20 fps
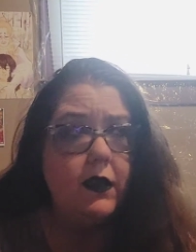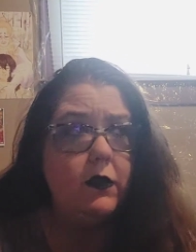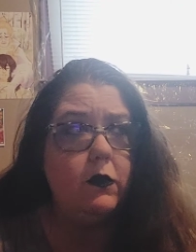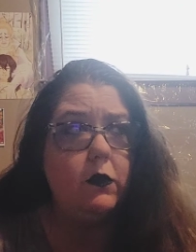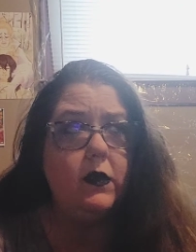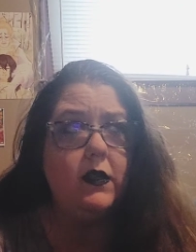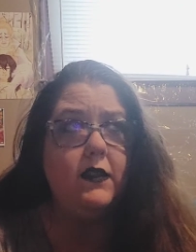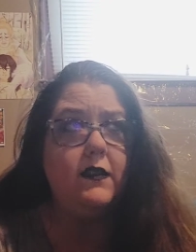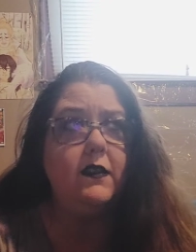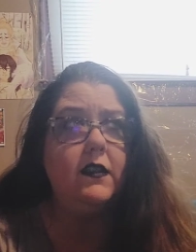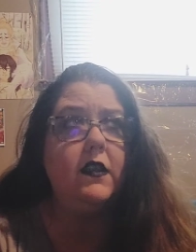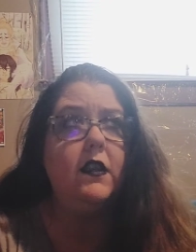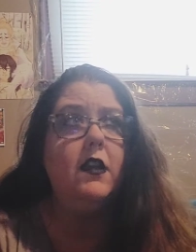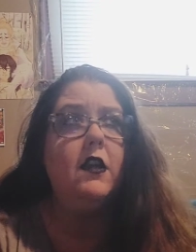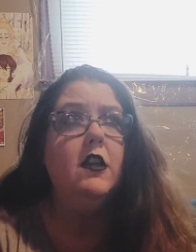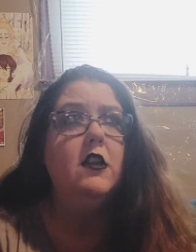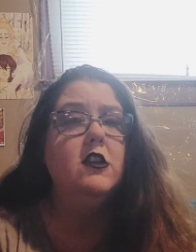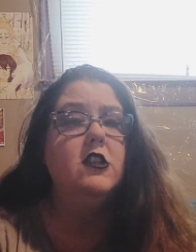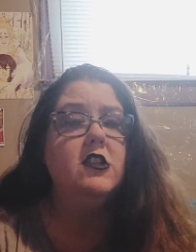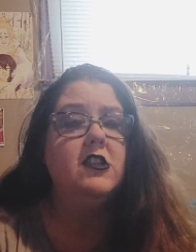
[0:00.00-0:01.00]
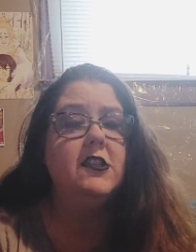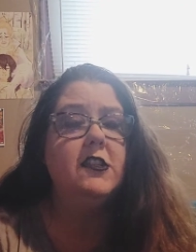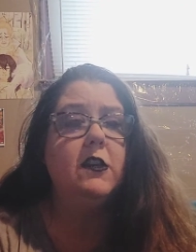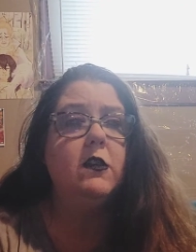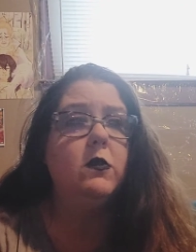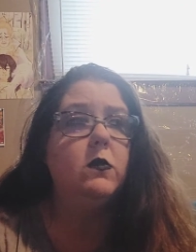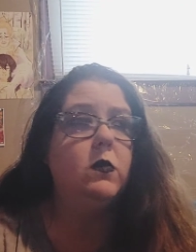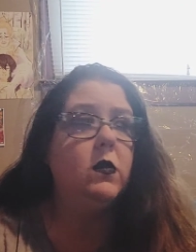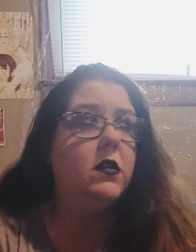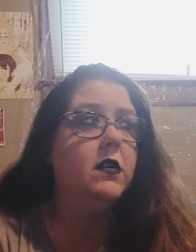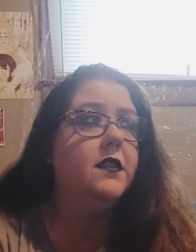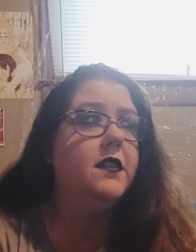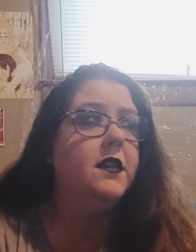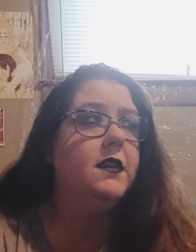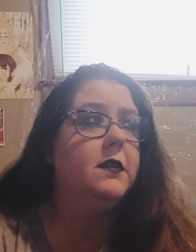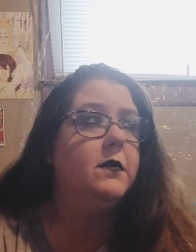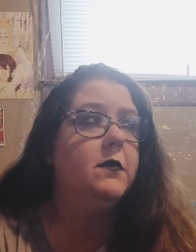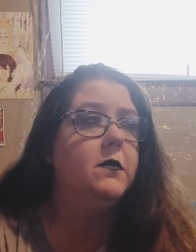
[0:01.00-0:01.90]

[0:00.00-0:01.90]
It was so worth it.